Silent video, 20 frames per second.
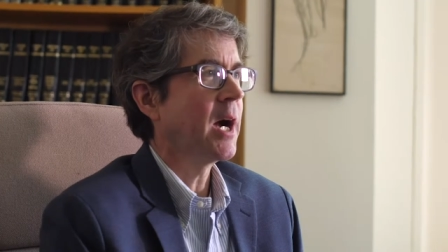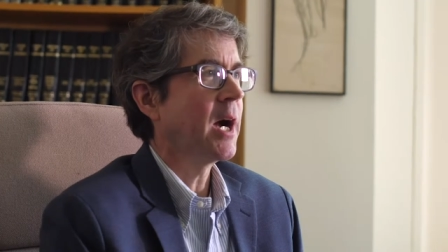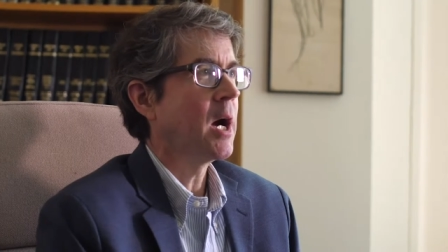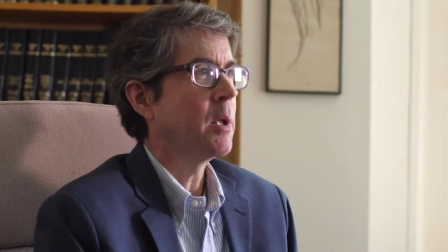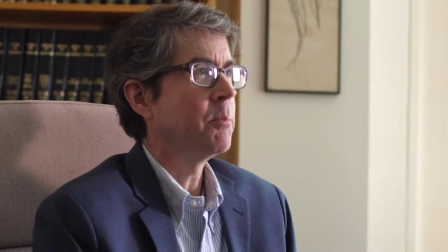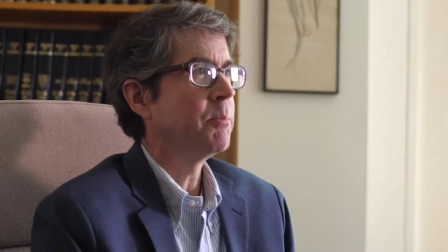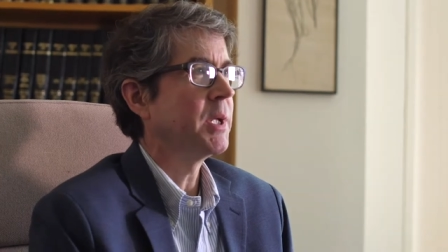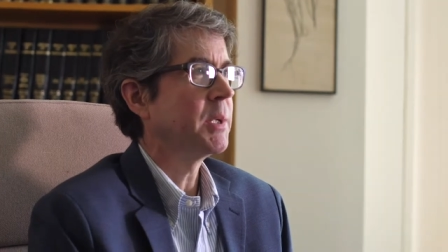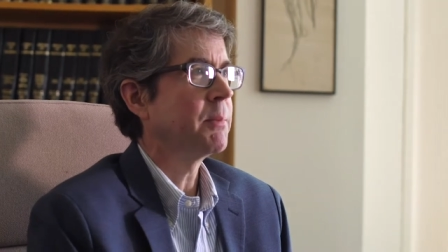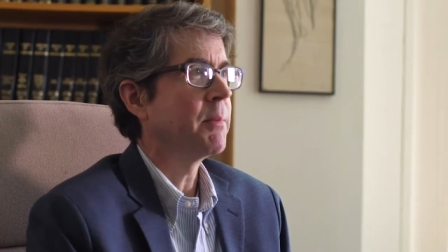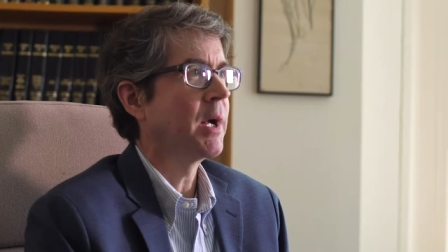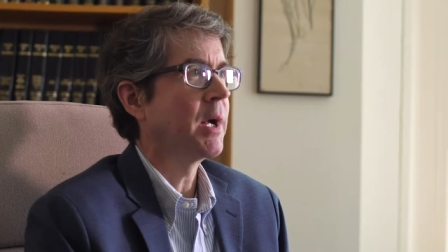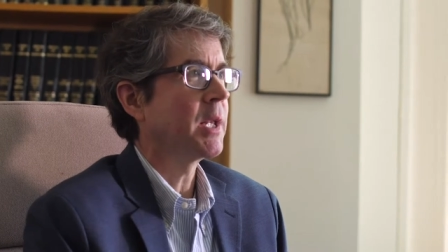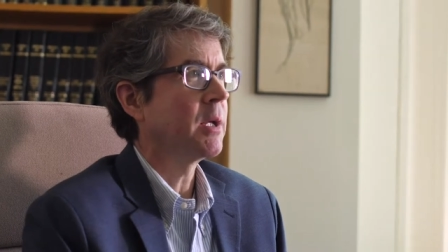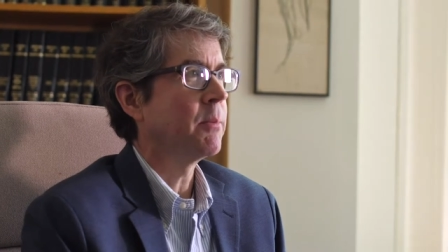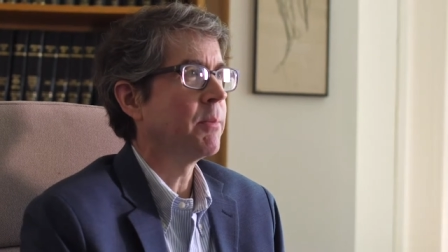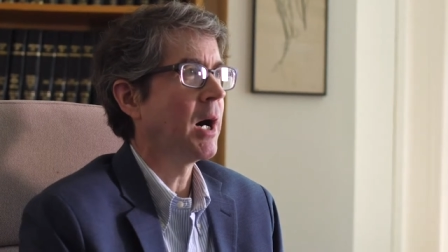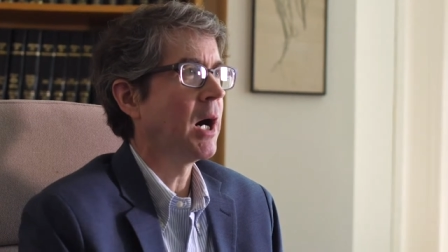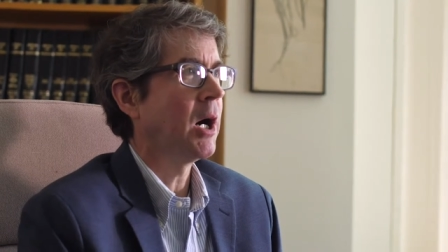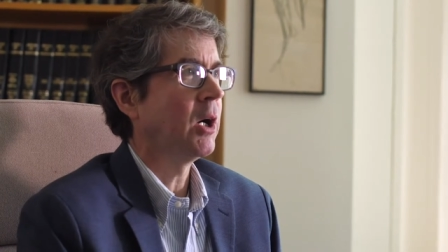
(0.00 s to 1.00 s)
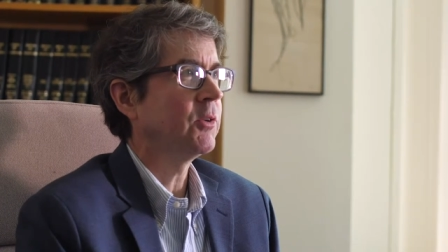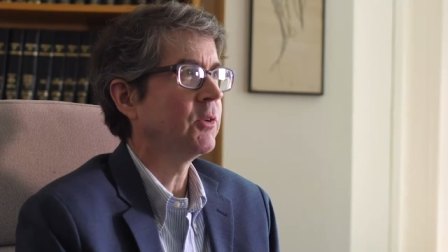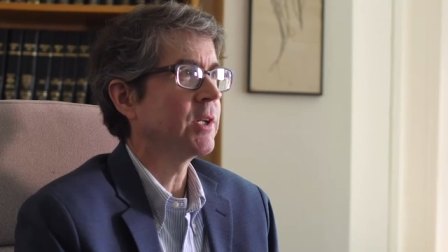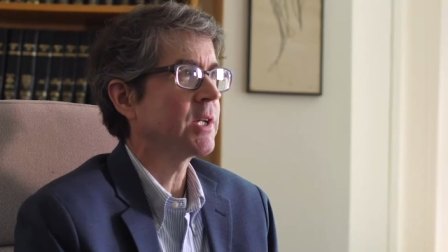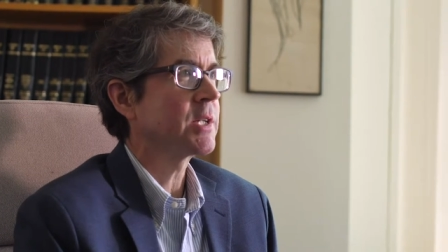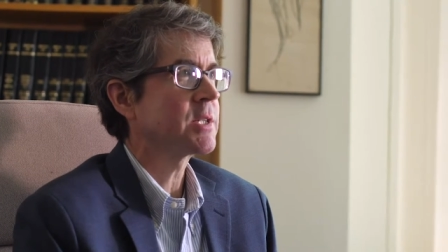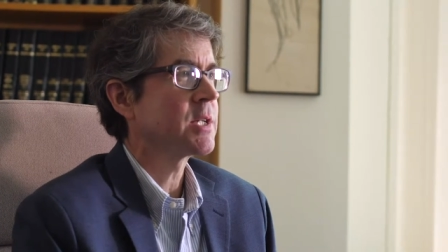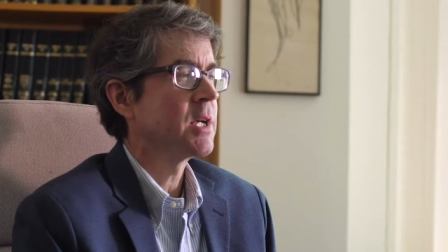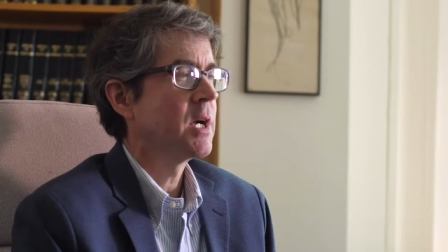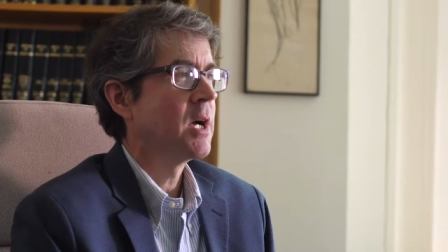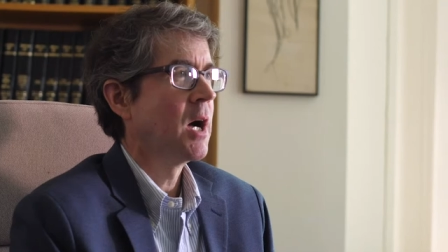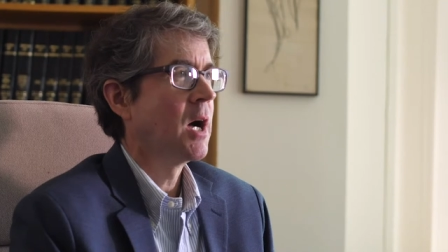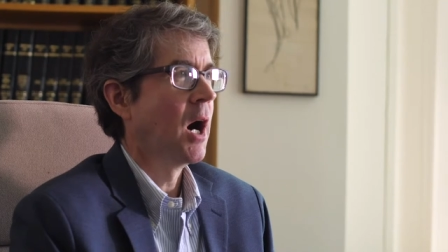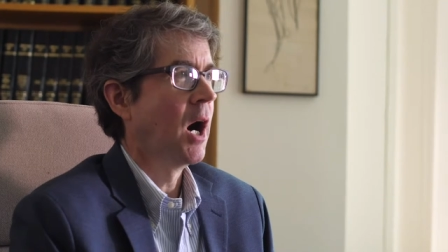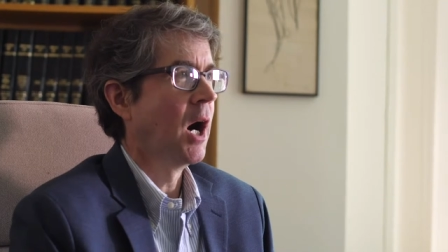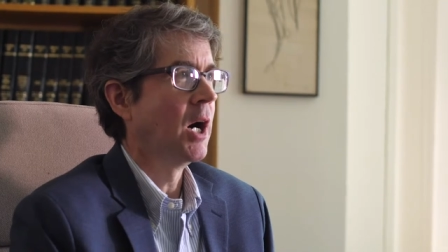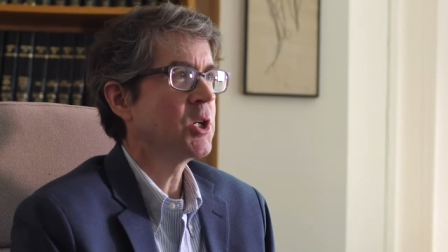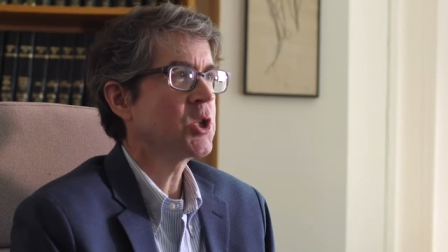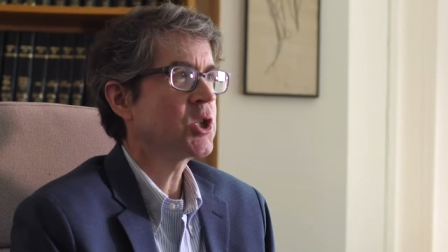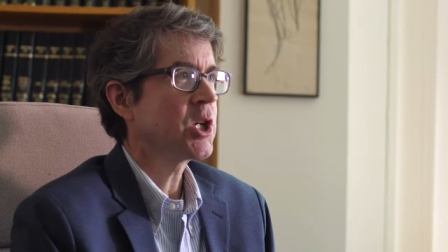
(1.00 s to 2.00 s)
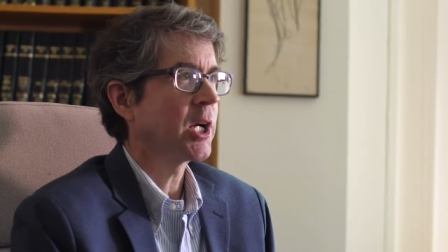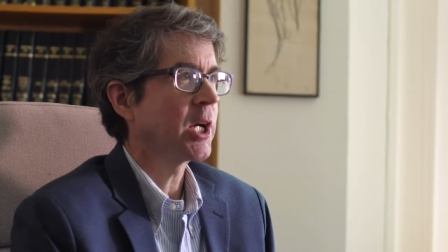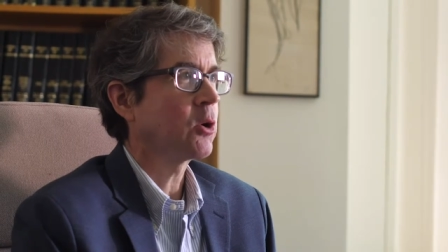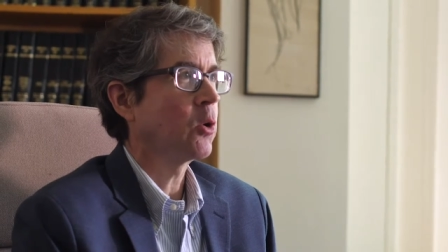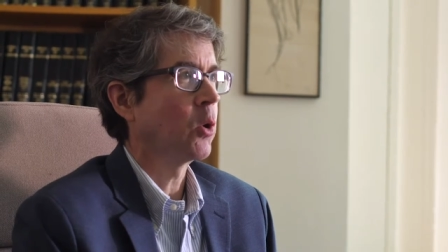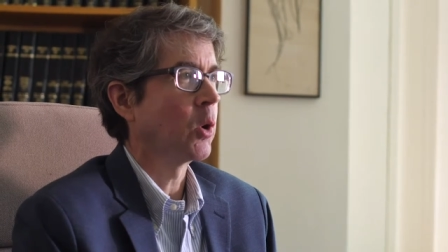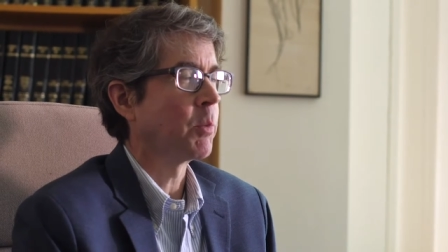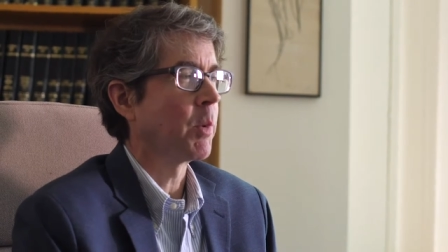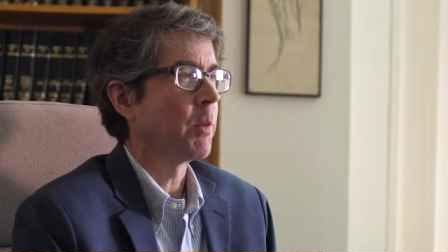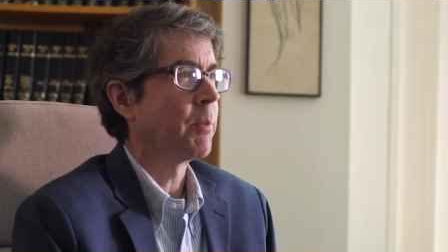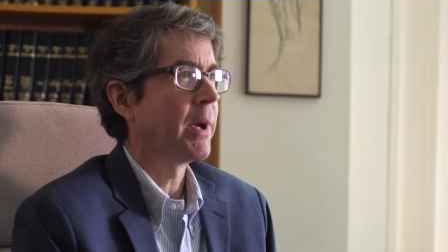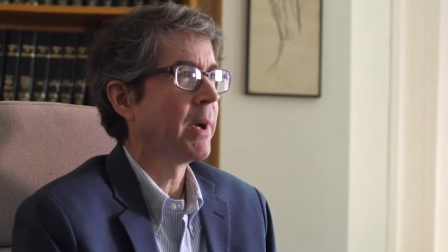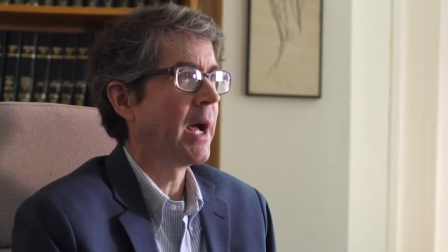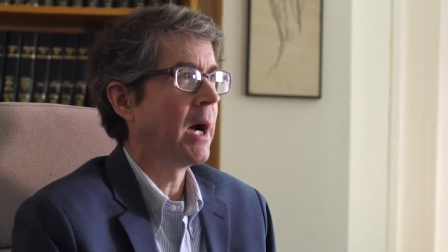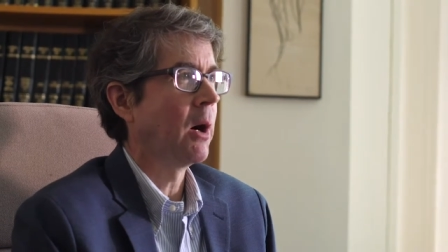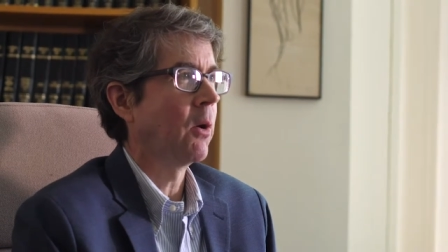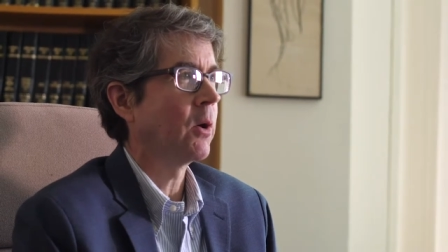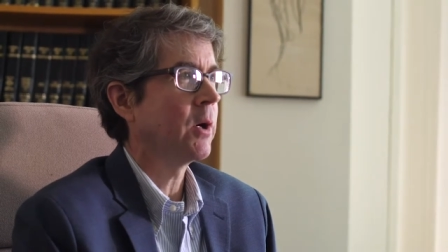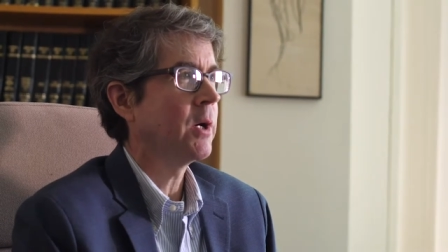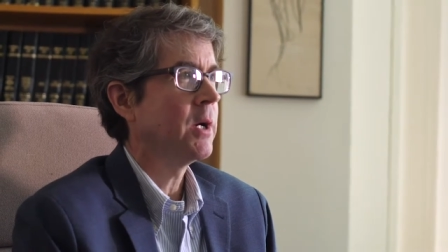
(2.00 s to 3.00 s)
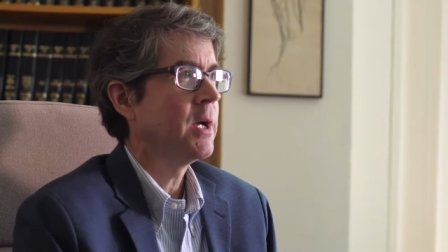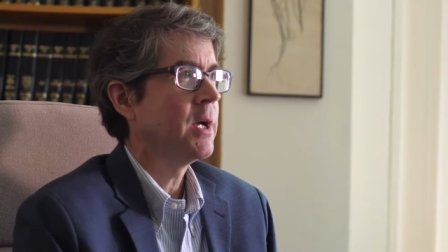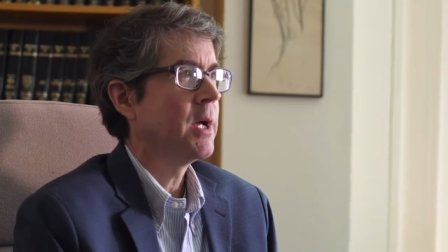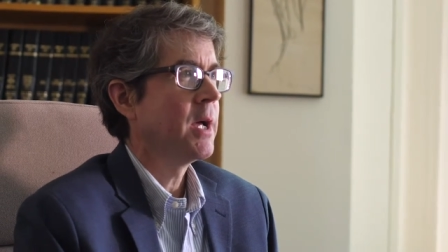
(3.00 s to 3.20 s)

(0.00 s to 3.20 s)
on big money in politics, unchecked corporate power,